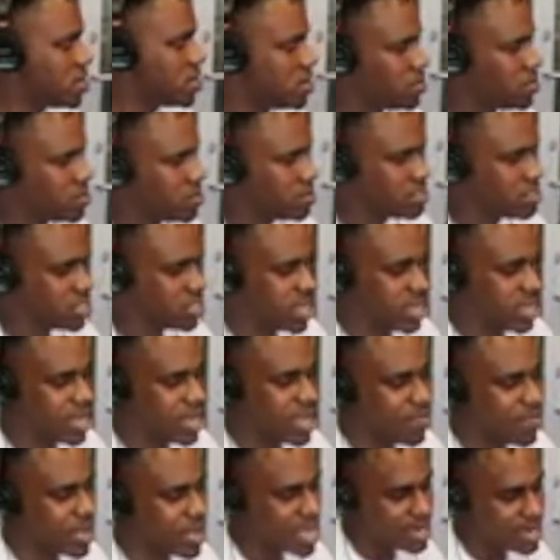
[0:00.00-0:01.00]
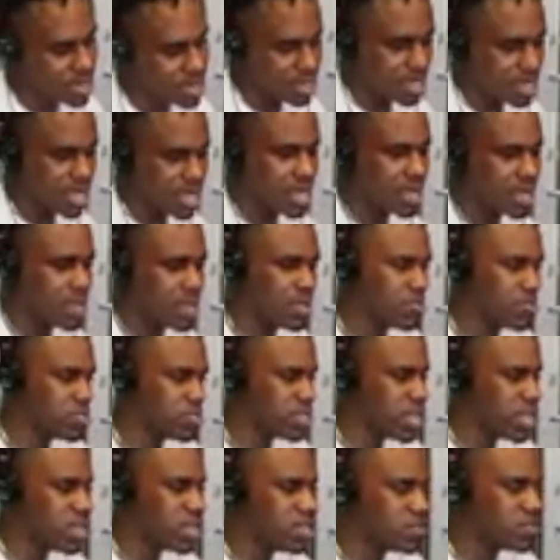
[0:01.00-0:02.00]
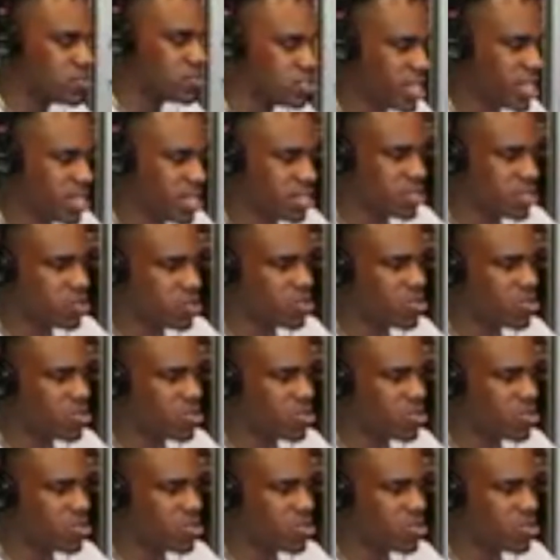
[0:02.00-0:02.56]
You know what I'm saying? They might look down on you, but you gotta do what you gotta do.